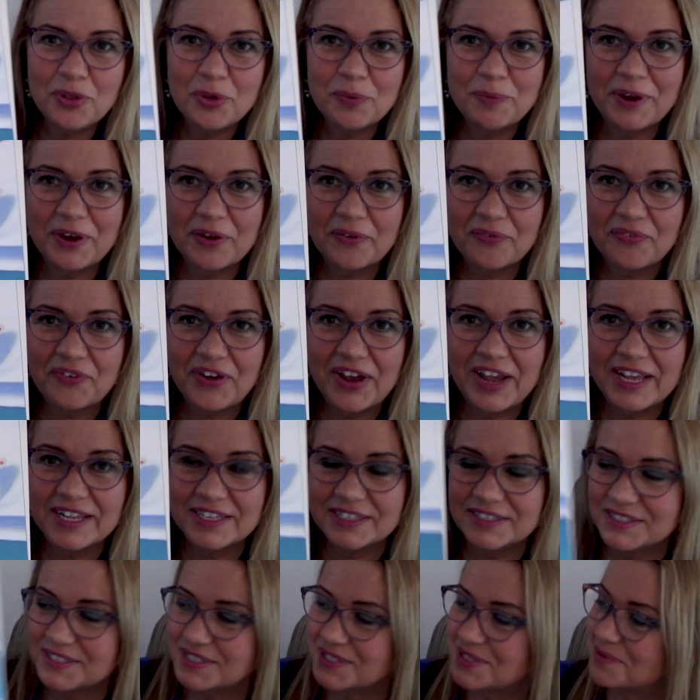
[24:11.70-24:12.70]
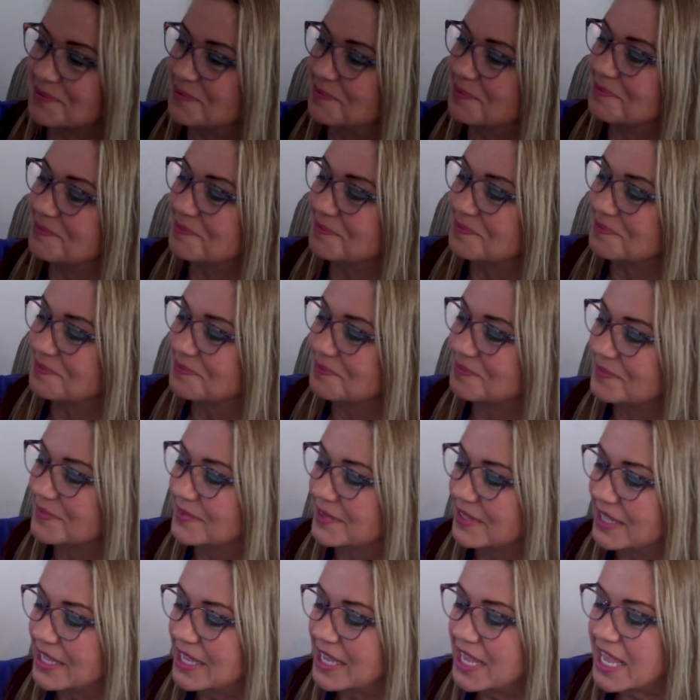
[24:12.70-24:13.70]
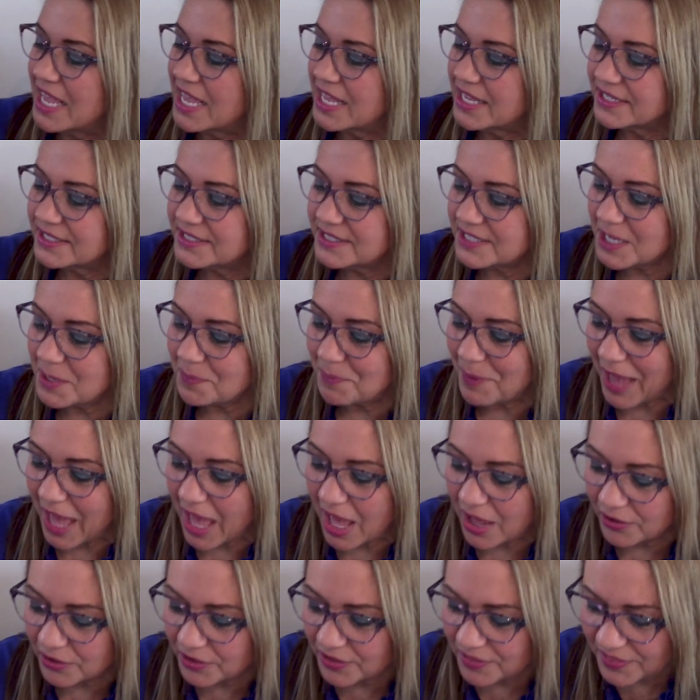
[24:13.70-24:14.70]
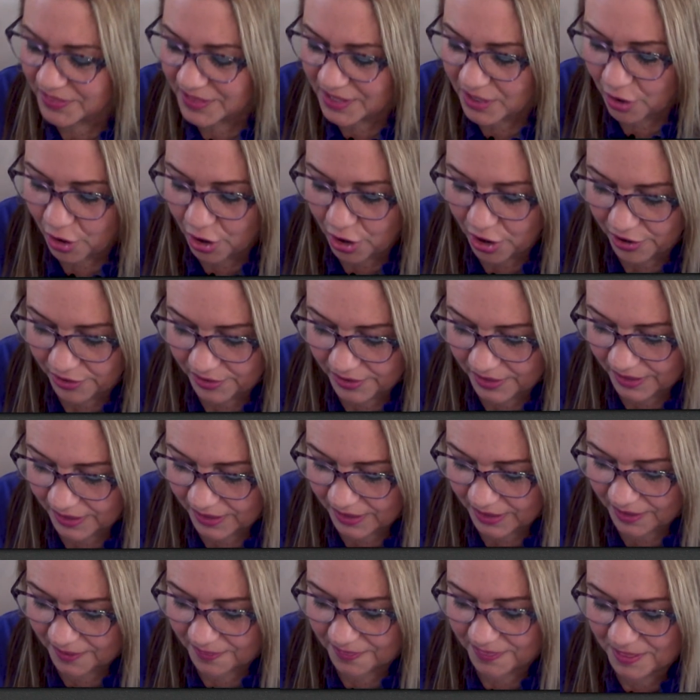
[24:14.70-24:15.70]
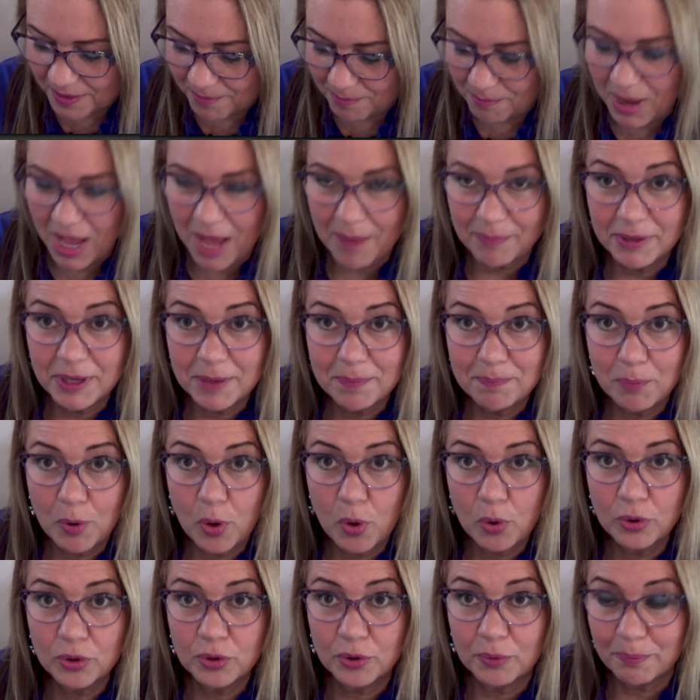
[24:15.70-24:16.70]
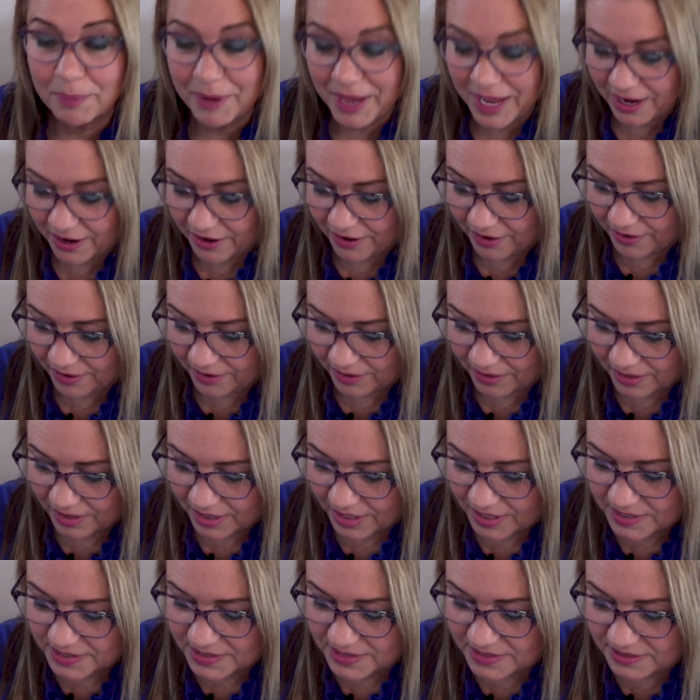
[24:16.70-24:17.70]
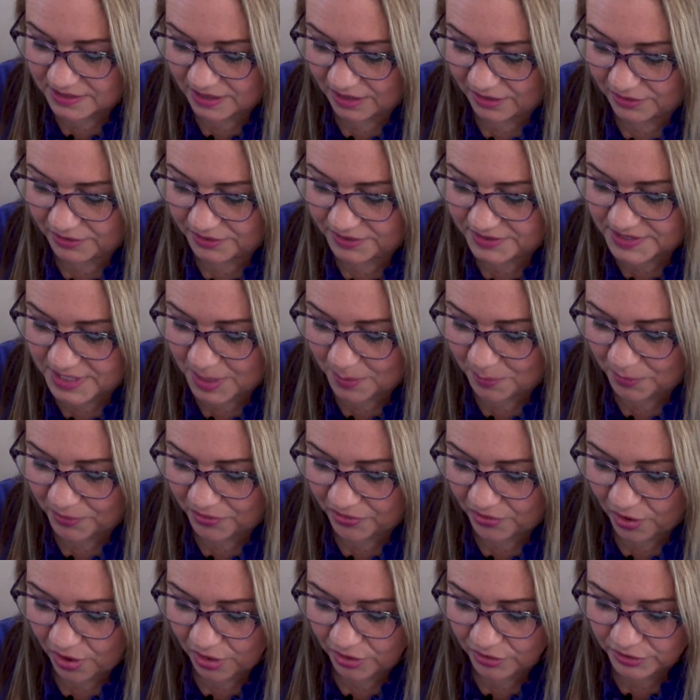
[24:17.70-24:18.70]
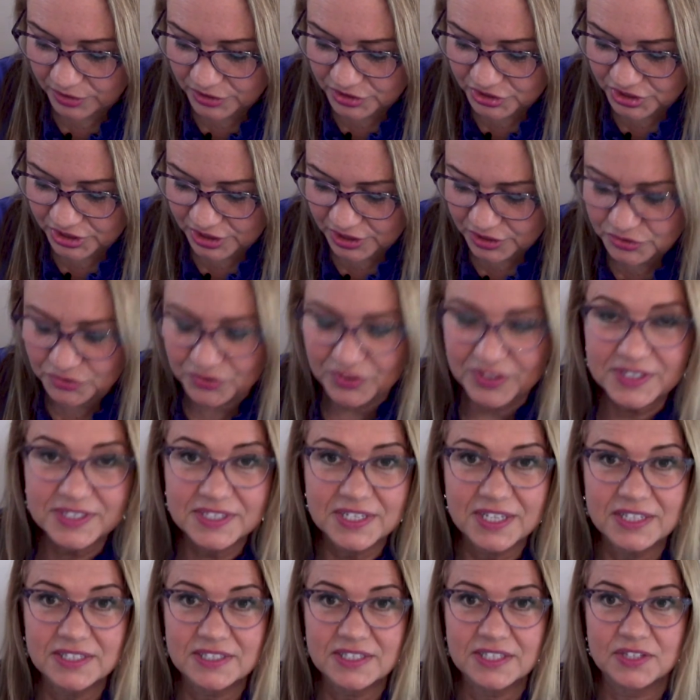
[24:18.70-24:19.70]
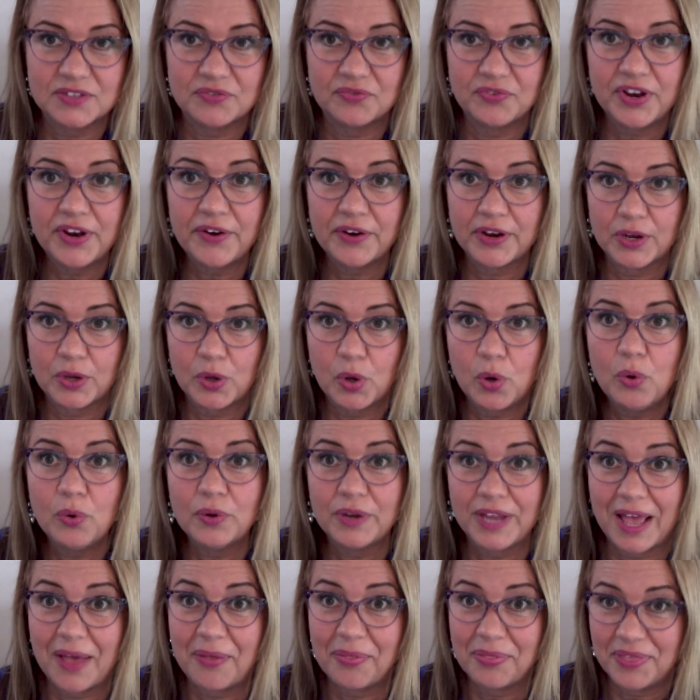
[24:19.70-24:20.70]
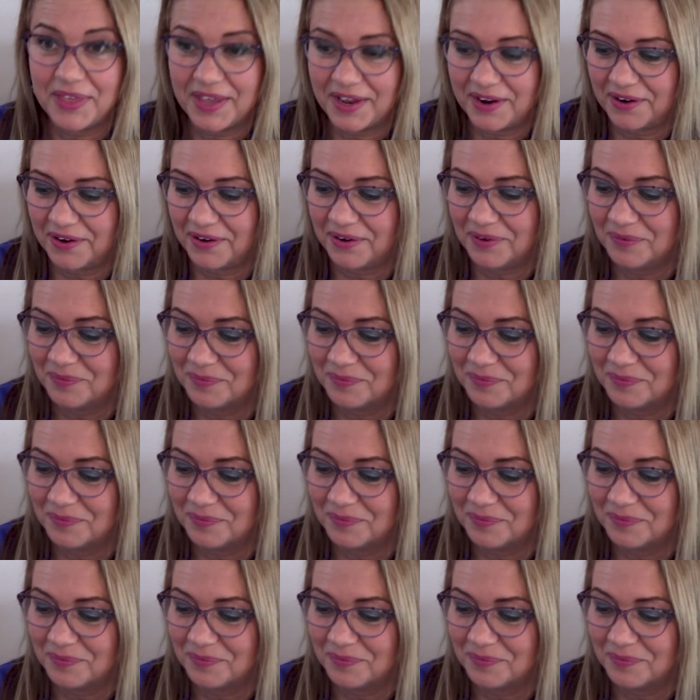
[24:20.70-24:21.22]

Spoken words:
bear friends. Deep out in the Arctic, the mommy polar bear snuggles up with all her children since it's very cold out there.